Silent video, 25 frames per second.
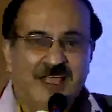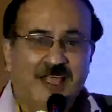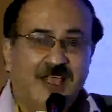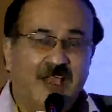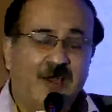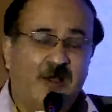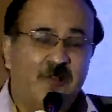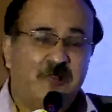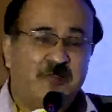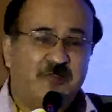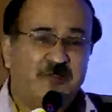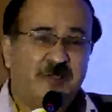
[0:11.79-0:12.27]

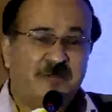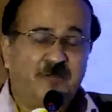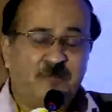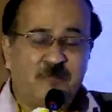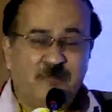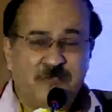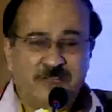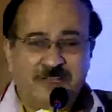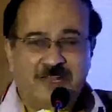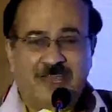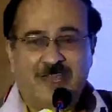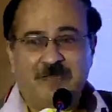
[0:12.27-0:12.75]
Also, I'm
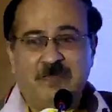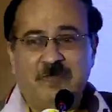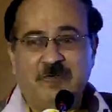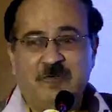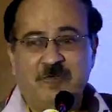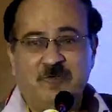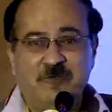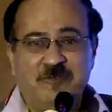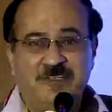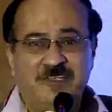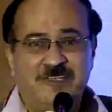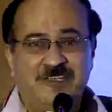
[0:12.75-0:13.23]
very happy to
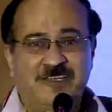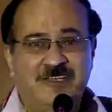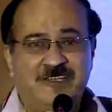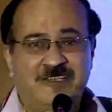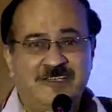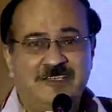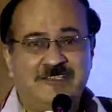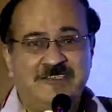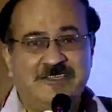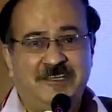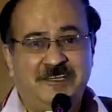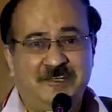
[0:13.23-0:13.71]
be here in the
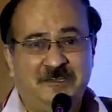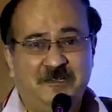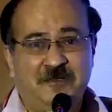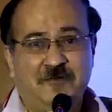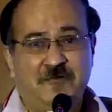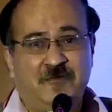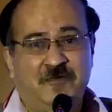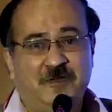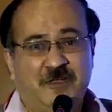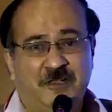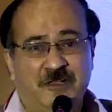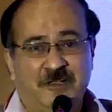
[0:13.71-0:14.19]
city
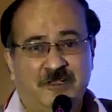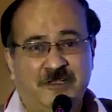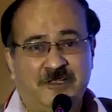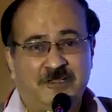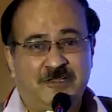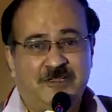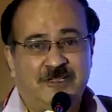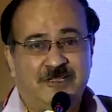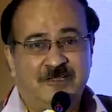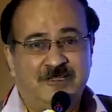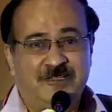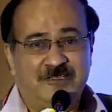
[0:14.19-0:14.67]
of
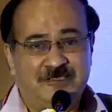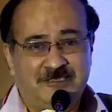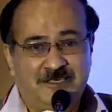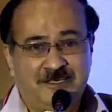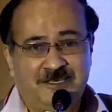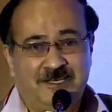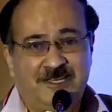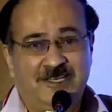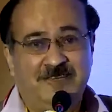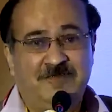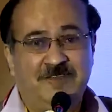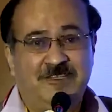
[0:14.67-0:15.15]
Calcutta, the
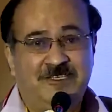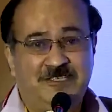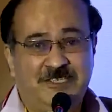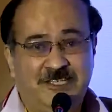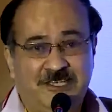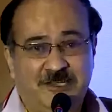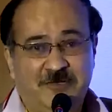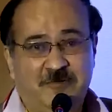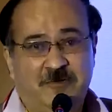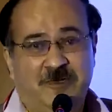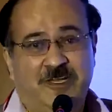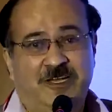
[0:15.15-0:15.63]
city which
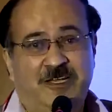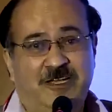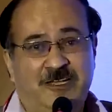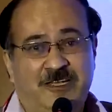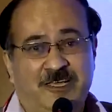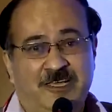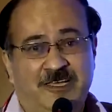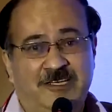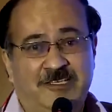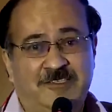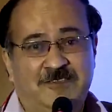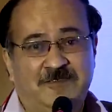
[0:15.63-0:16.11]
gave India
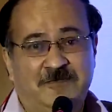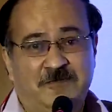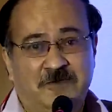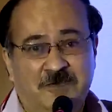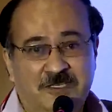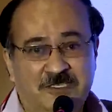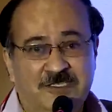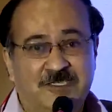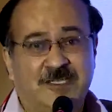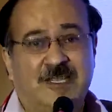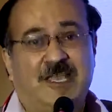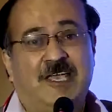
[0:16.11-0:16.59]
its
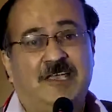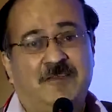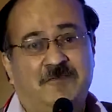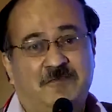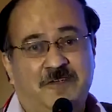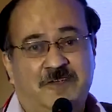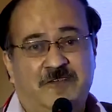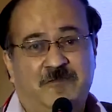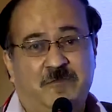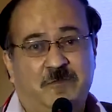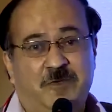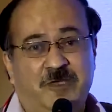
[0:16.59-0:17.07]
first
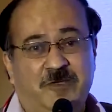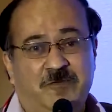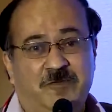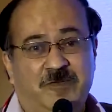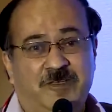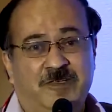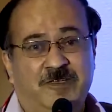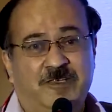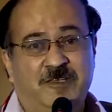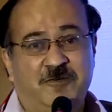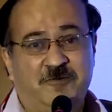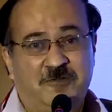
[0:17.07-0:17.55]
IVF baby,
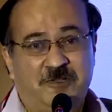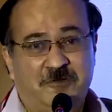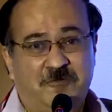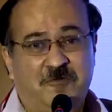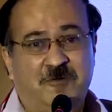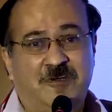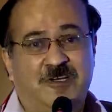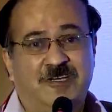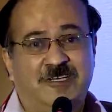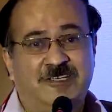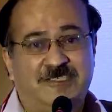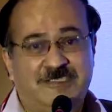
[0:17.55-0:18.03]
gave the
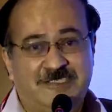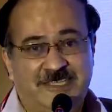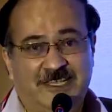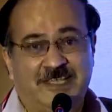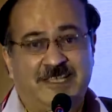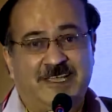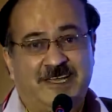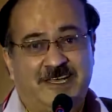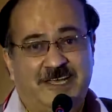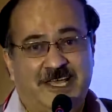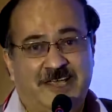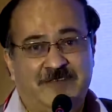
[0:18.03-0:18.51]
world its
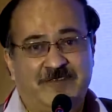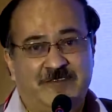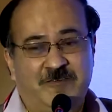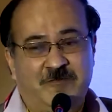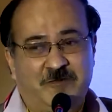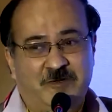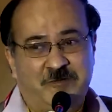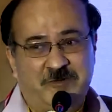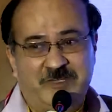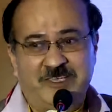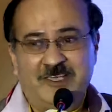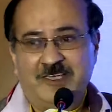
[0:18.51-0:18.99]
second IVF
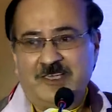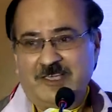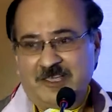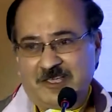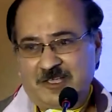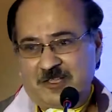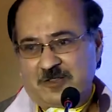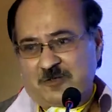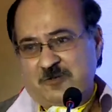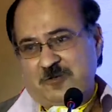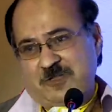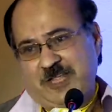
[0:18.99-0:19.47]
baby.
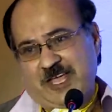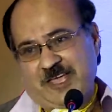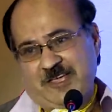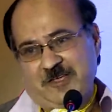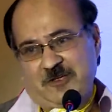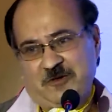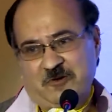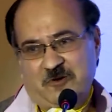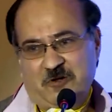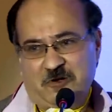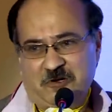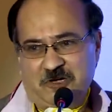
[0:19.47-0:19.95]
So thank
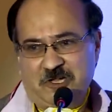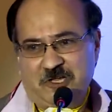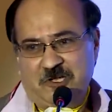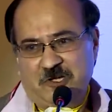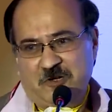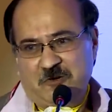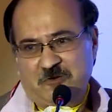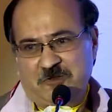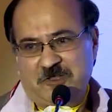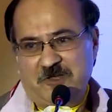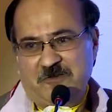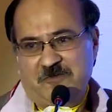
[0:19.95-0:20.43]
you, Dr.
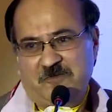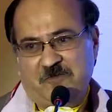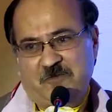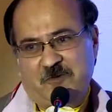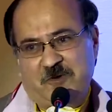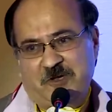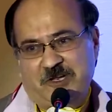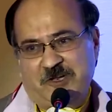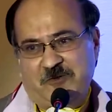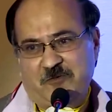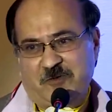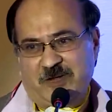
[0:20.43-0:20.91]
Gautam, for
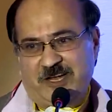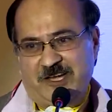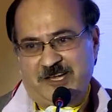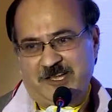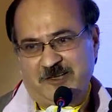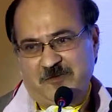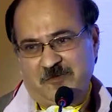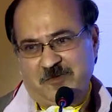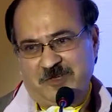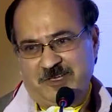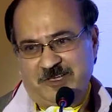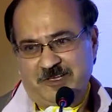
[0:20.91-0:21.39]

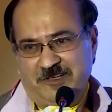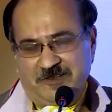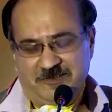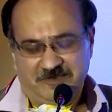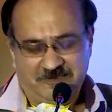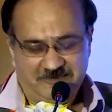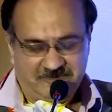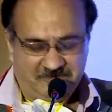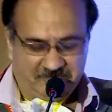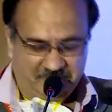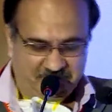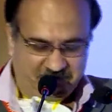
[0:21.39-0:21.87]
inviting me here.
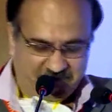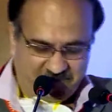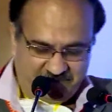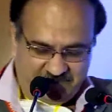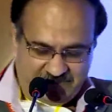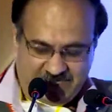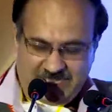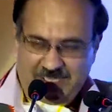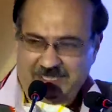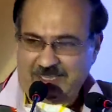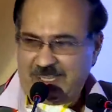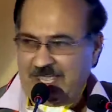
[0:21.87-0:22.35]

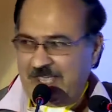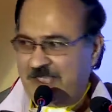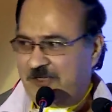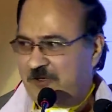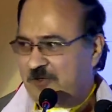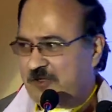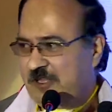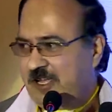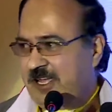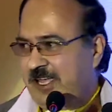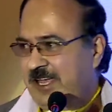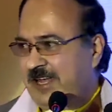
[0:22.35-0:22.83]
And thank you,
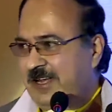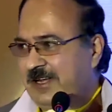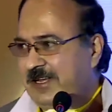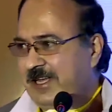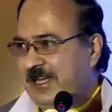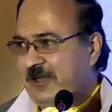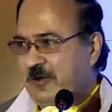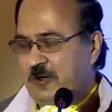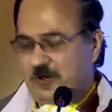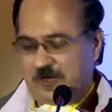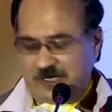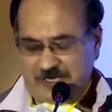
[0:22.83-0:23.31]
the
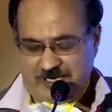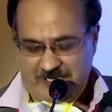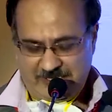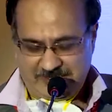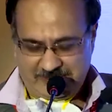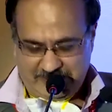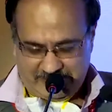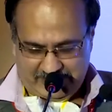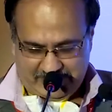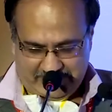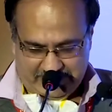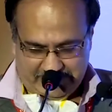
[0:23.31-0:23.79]
entire
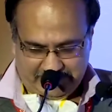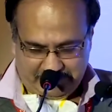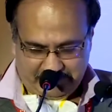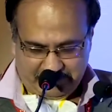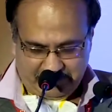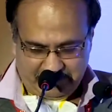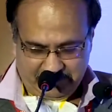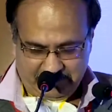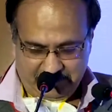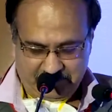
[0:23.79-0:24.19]
organizing team.